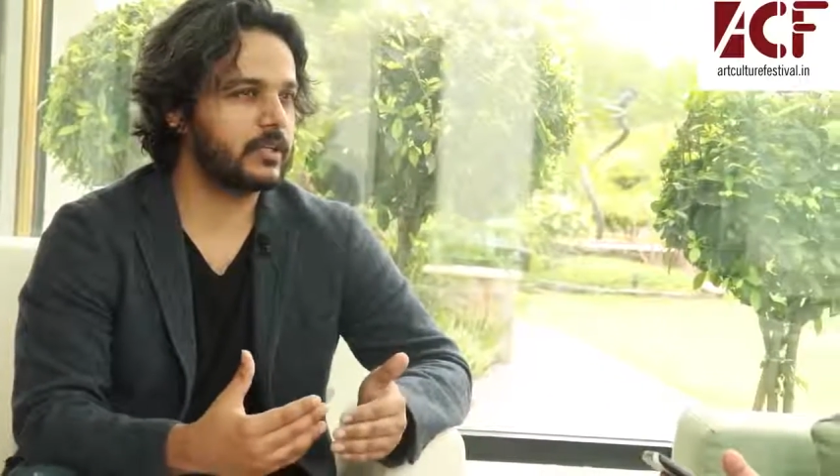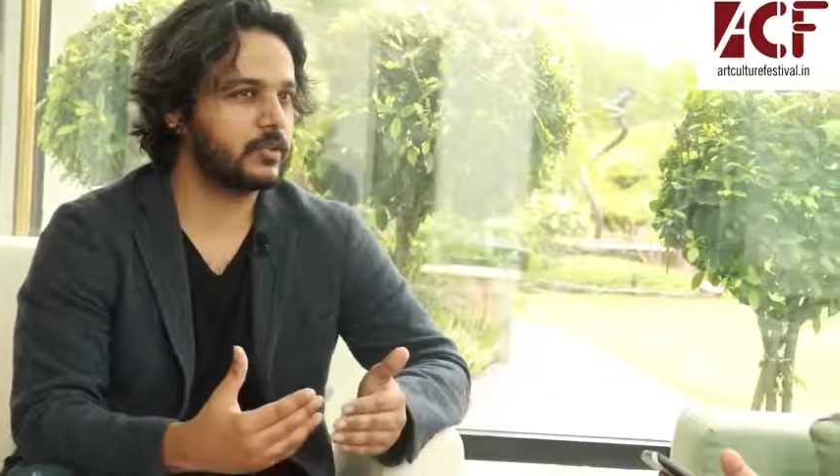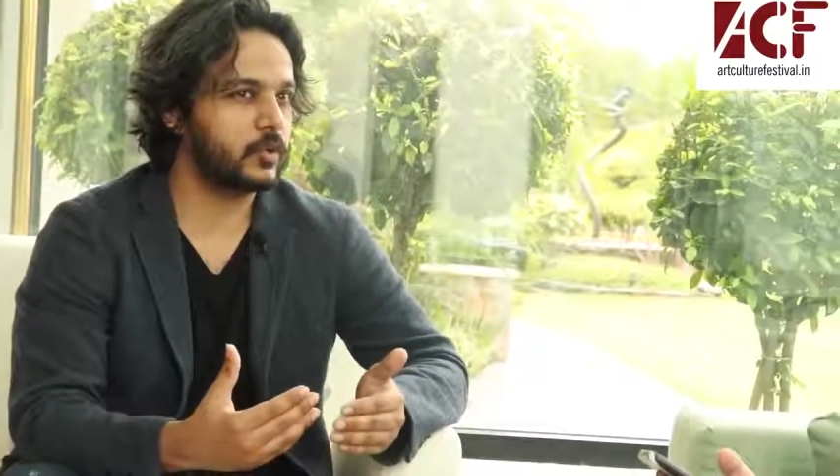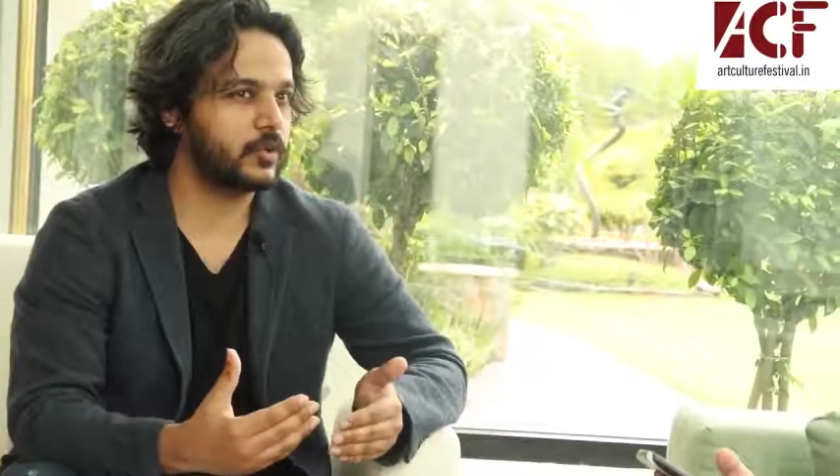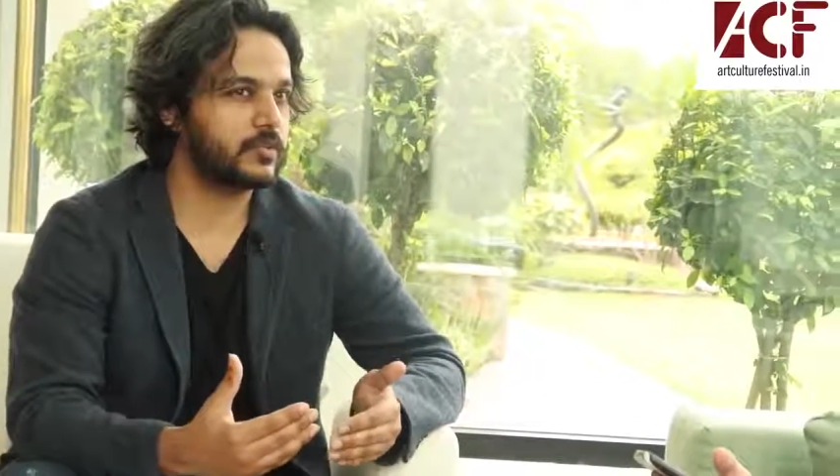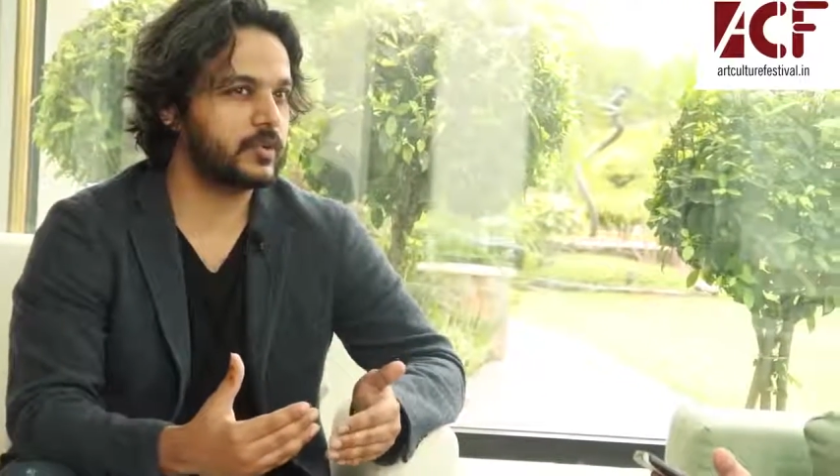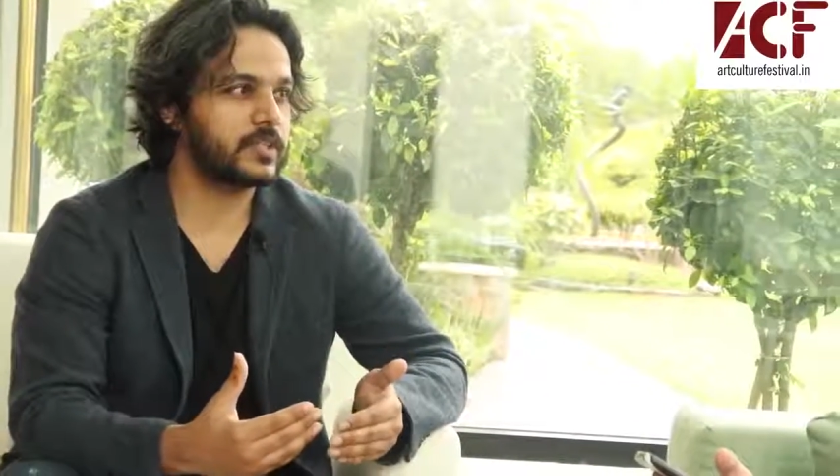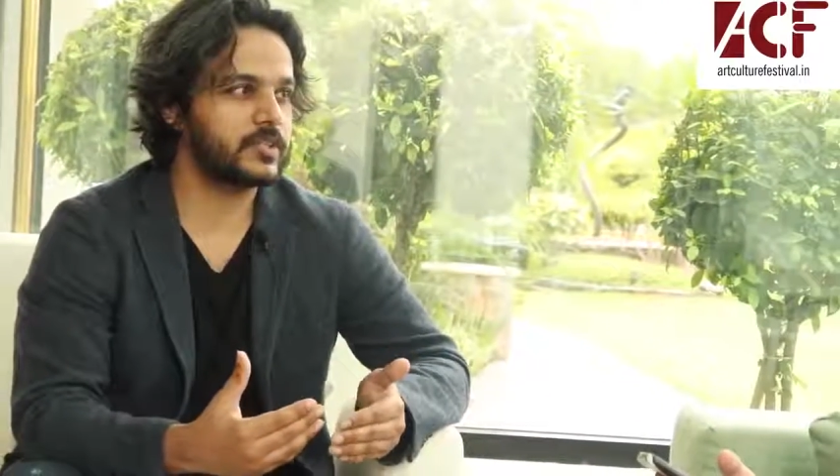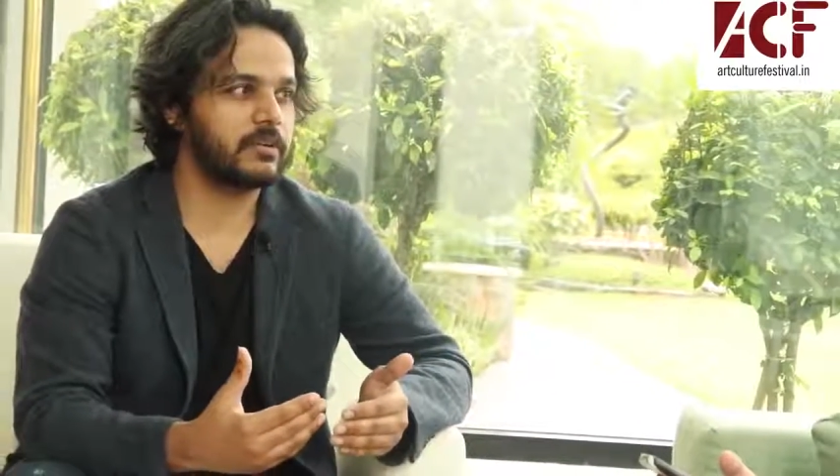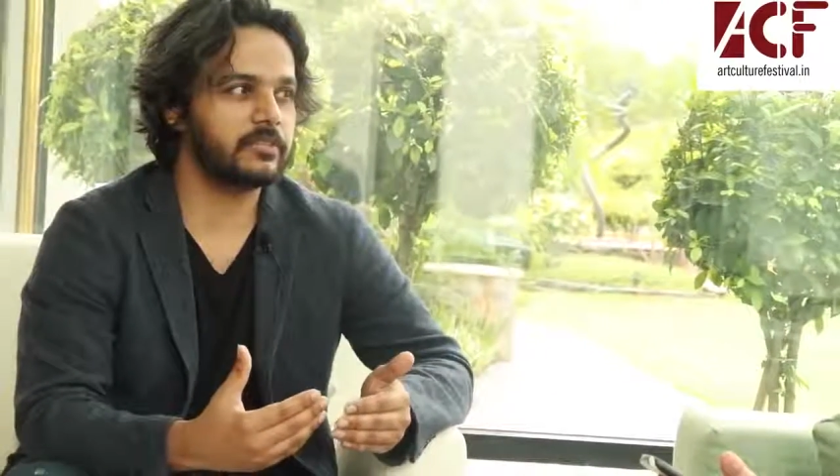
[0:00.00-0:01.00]
those
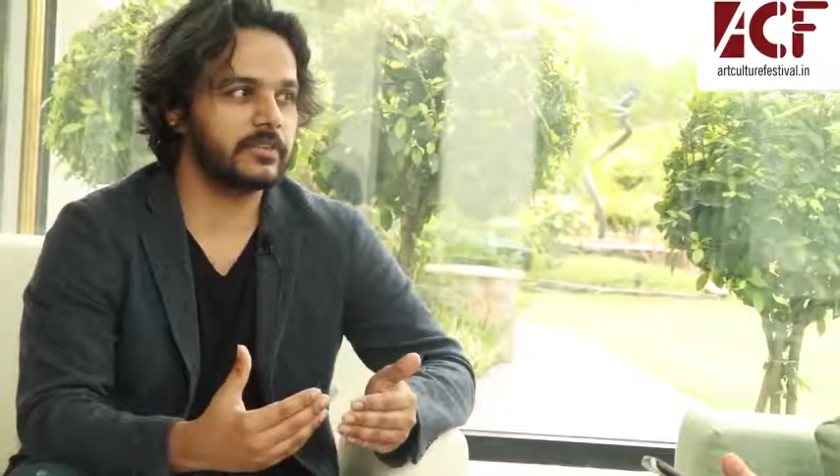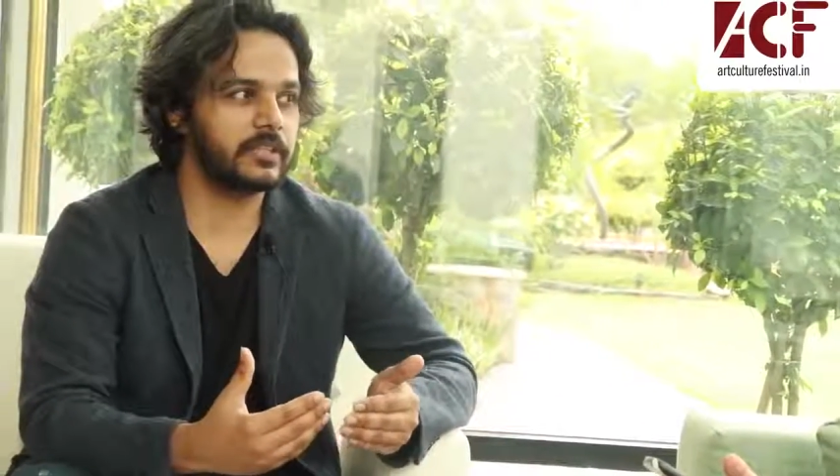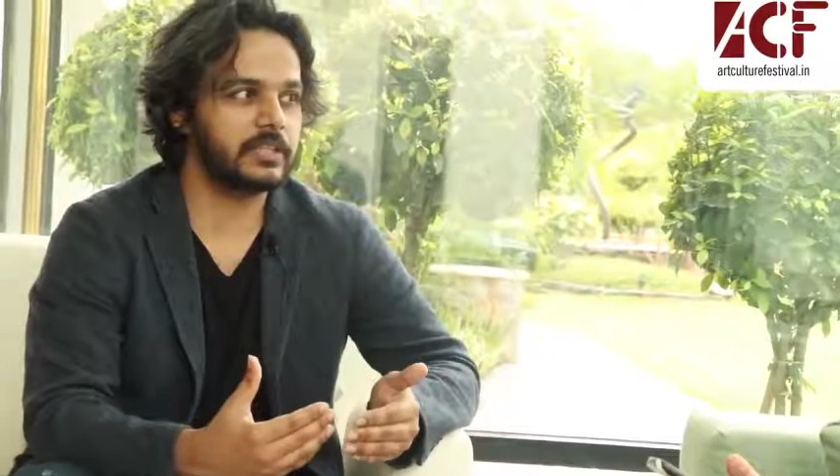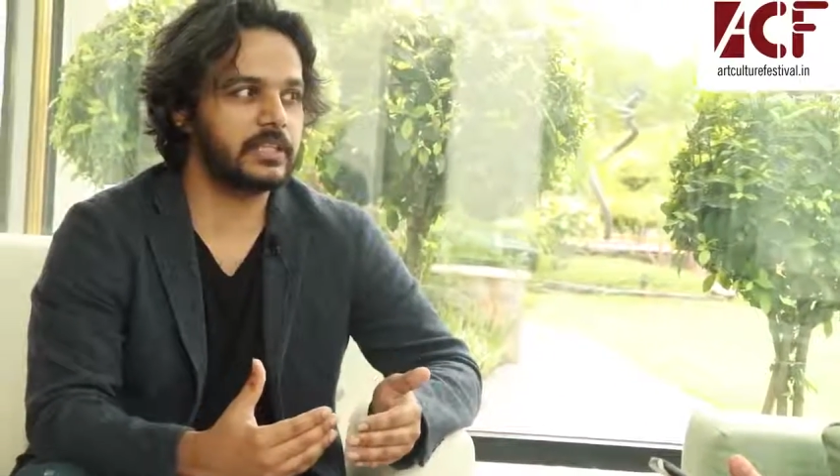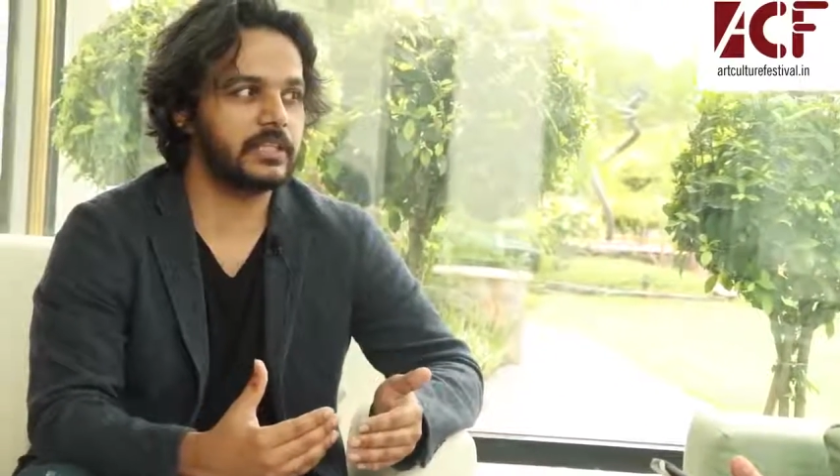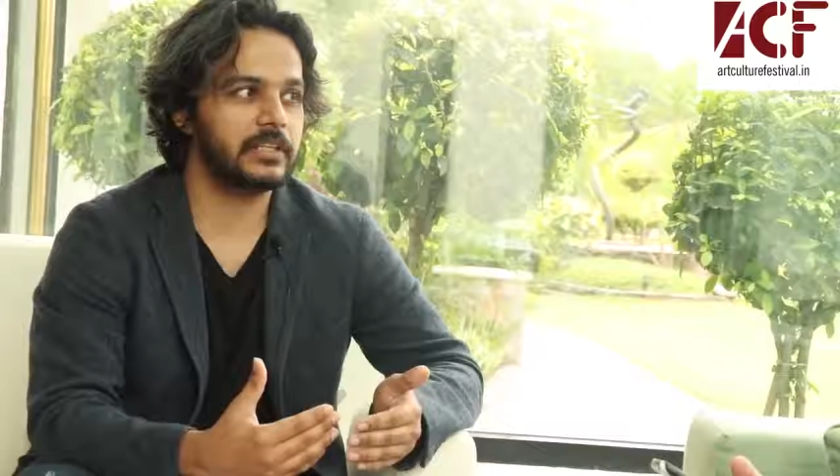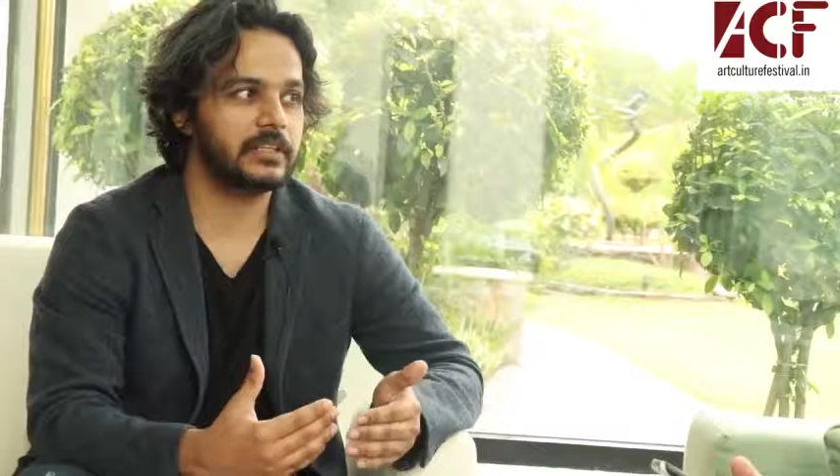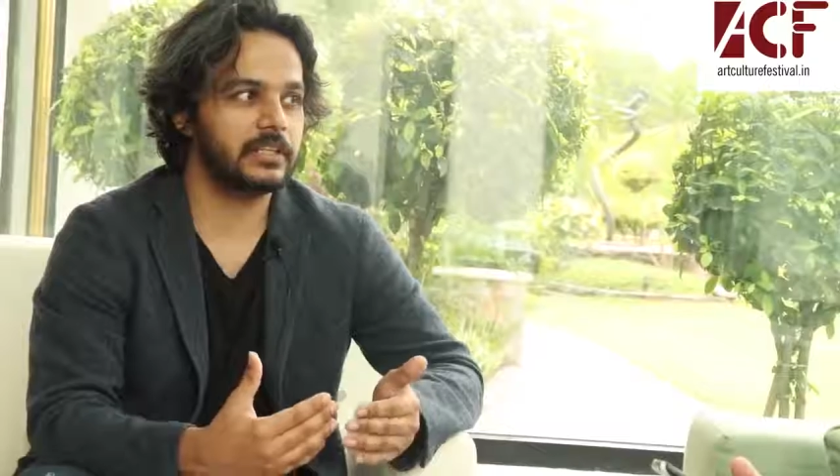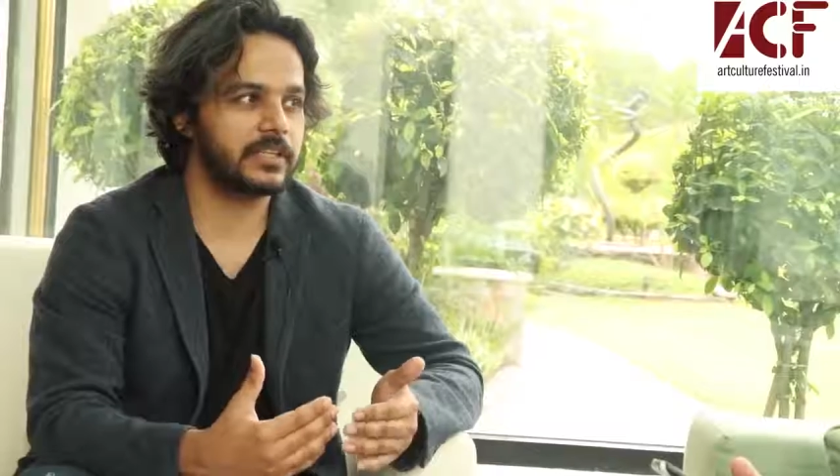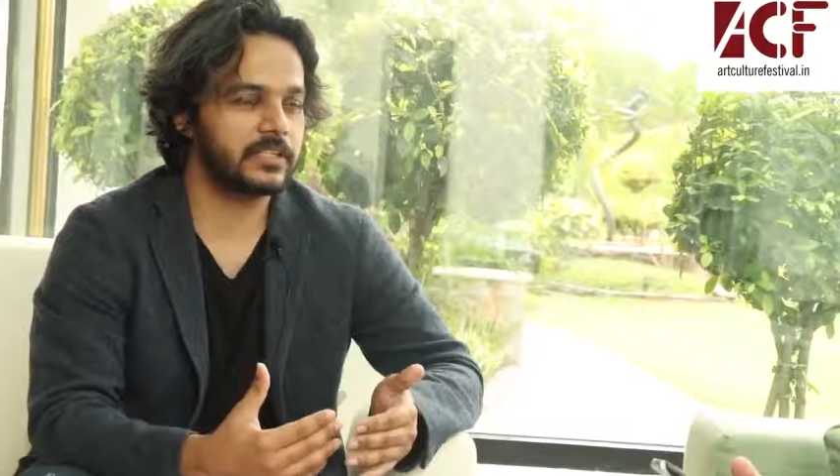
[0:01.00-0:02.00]
ones you have to really
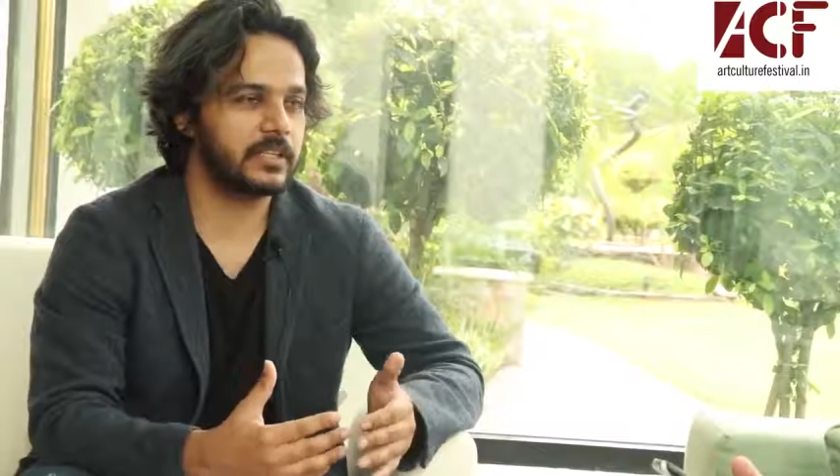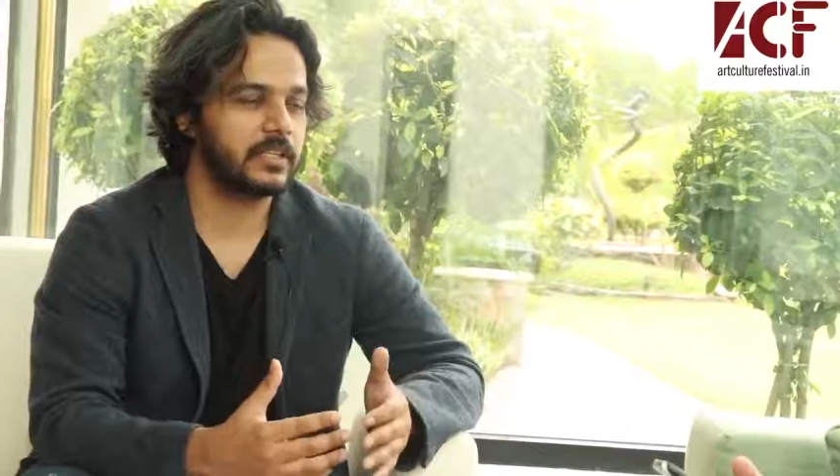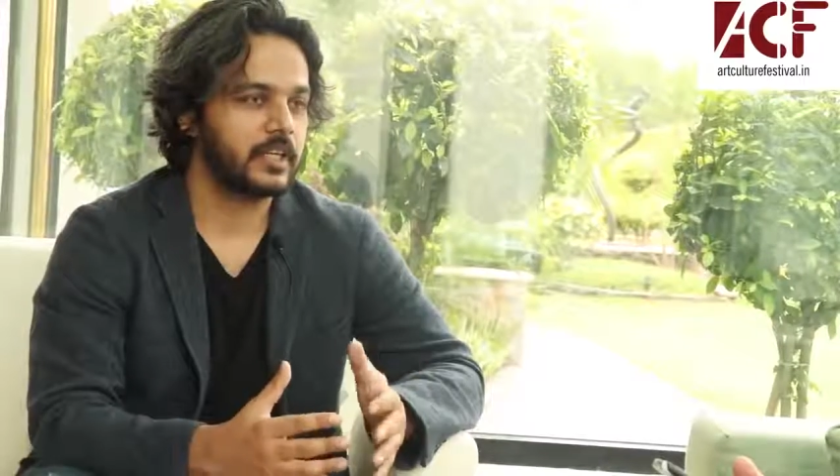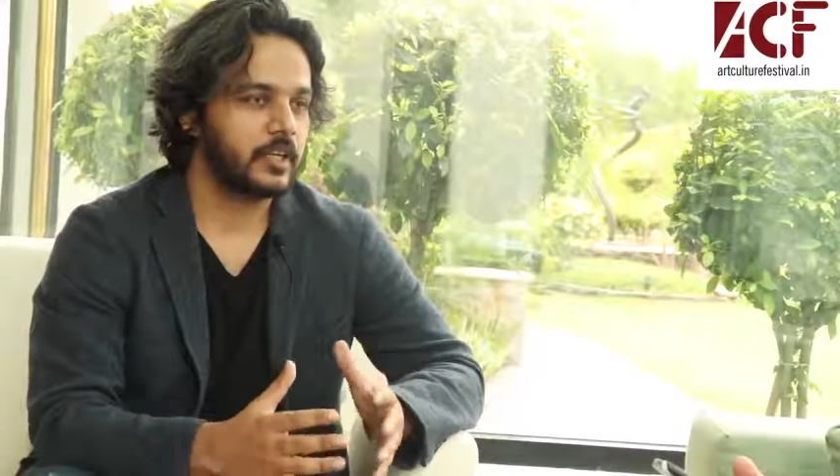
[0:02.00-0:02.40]
listen,